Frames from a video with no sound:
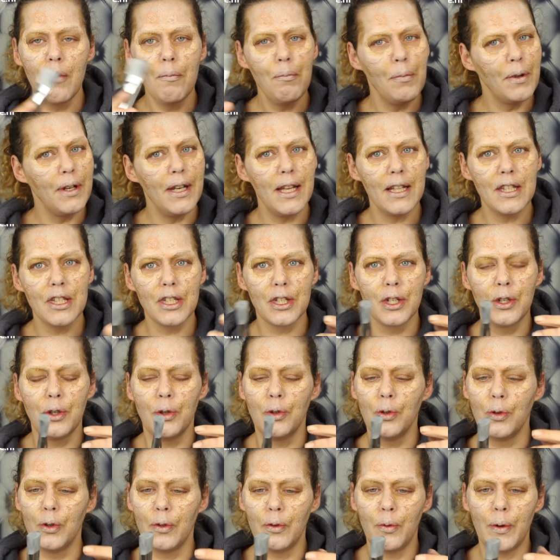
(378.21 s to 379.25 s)
But that's
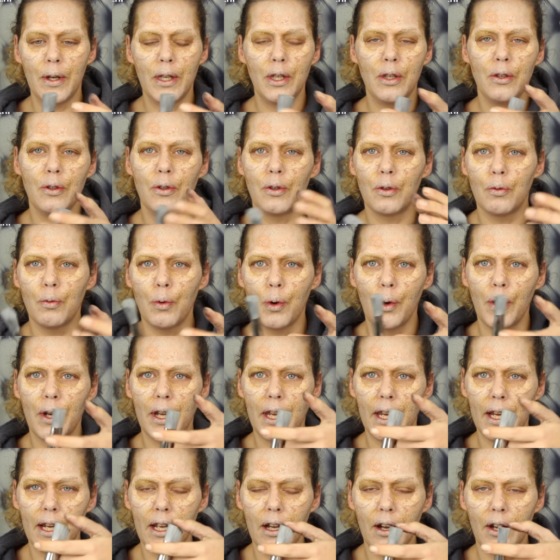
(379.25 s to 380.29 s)
cool. When you are
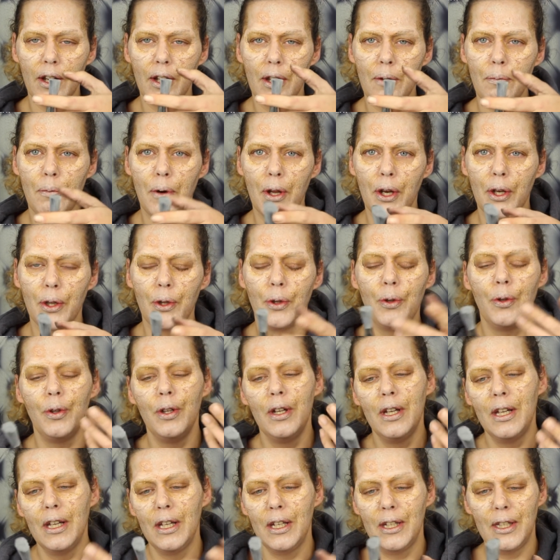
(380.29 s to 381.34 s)
working on a model,
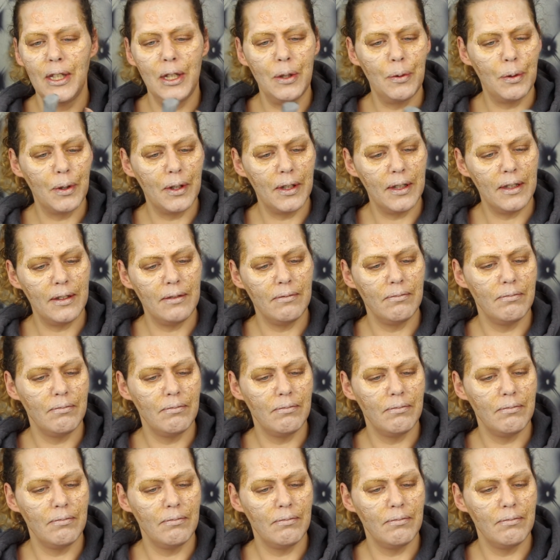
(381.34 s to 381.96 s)
you would